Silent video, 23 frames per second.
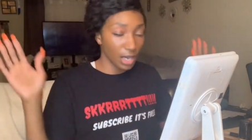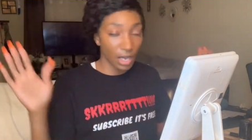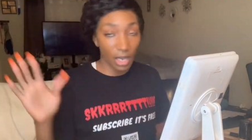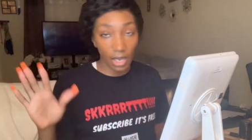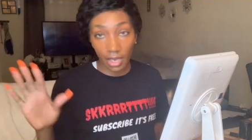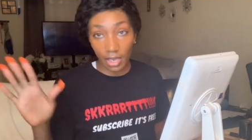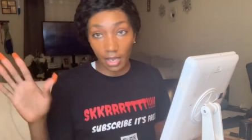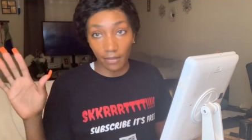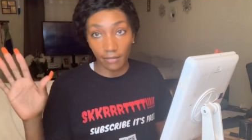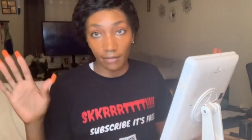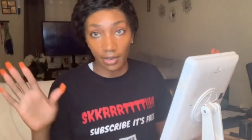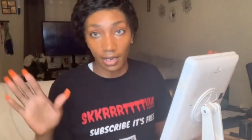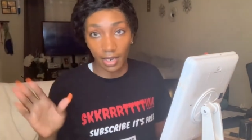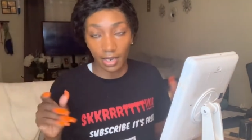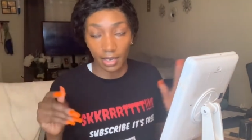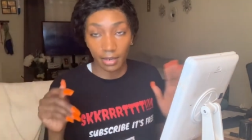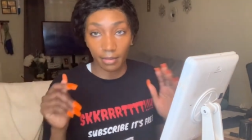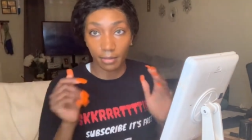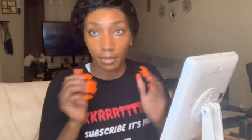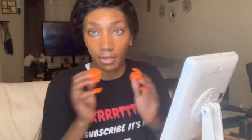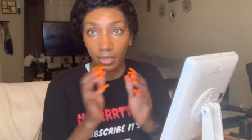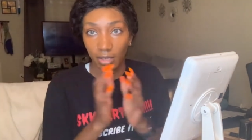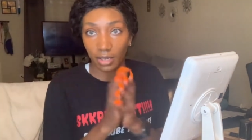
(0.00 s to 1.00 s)
I can't find
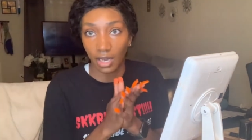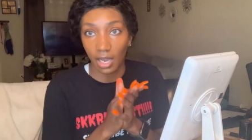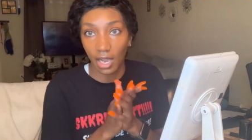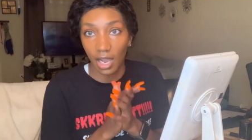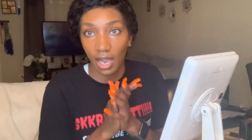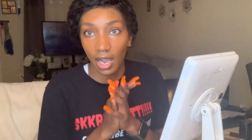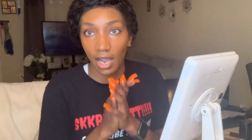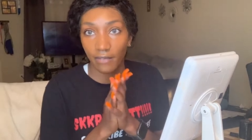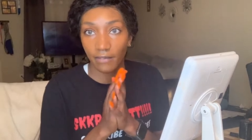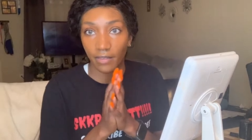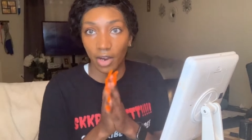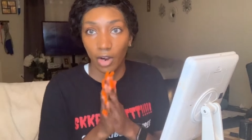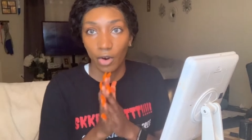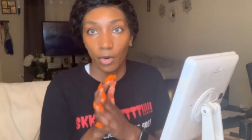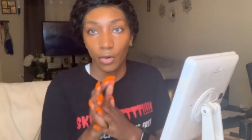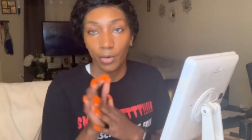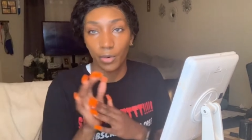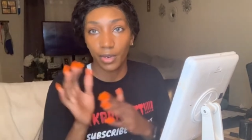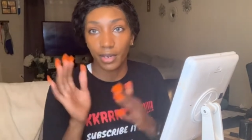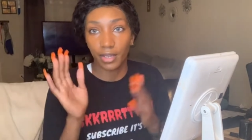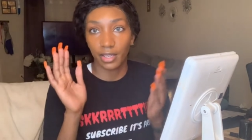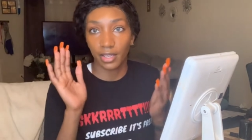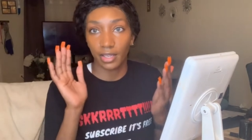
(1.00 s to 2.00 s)
it, but I have
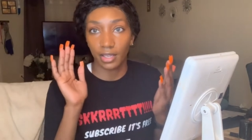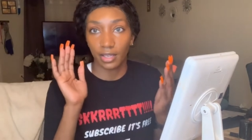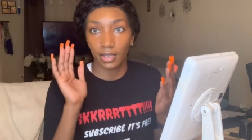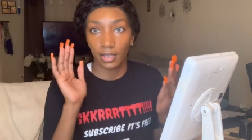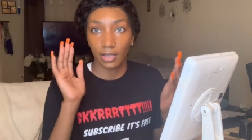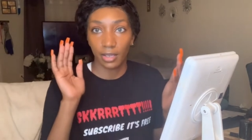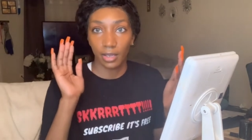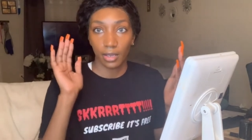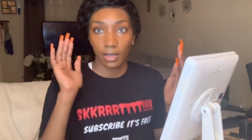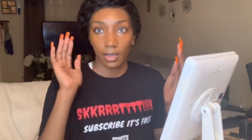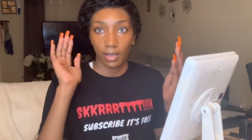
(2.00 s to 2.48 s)
already